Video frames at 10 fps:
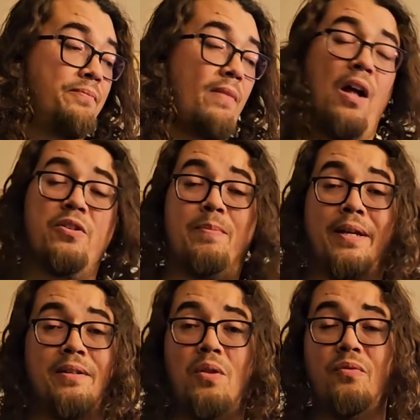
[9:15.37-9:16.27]
just make
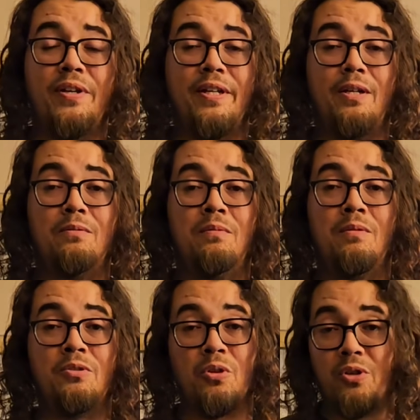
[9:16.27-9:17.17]
another video.
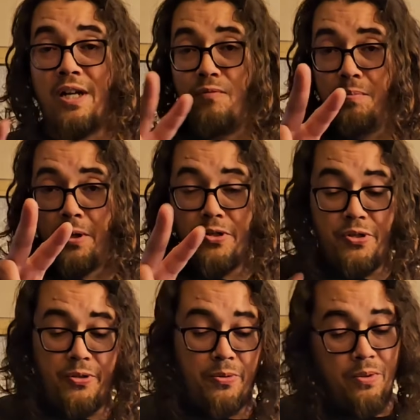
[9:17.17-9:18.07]
So look out for part
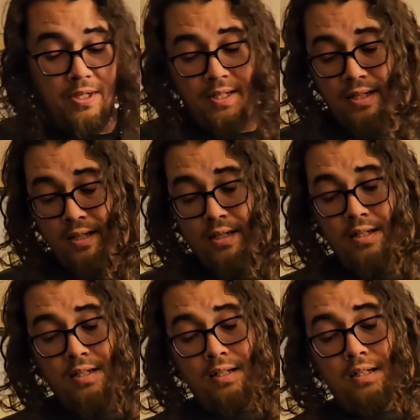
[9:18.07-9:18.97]
2
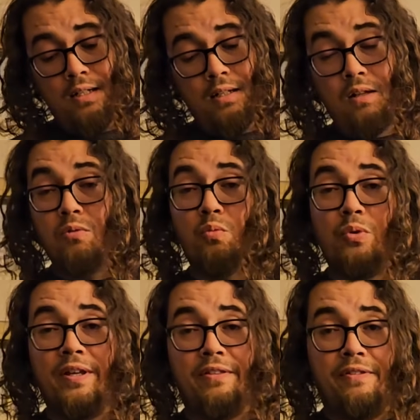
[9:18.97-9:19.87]

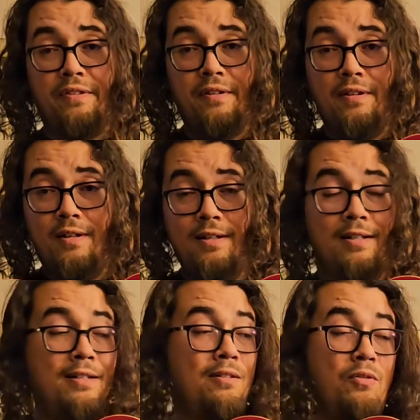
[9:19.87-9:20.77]
with
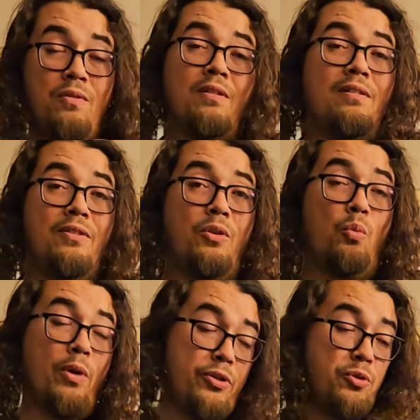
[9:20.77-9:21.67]
the
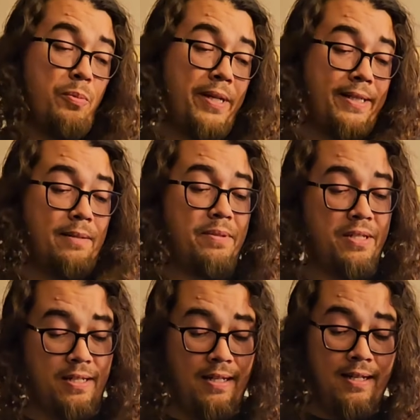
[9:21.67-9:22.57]
original pickups.
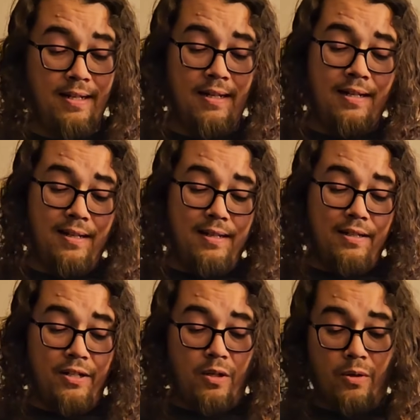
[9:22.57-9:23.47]

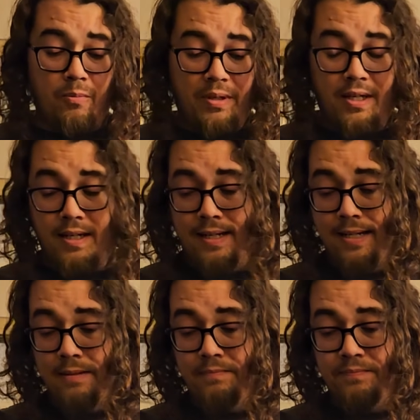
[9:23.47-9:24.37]
It'll be
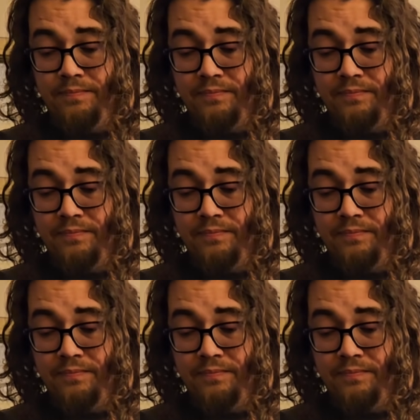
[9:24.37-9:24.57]
the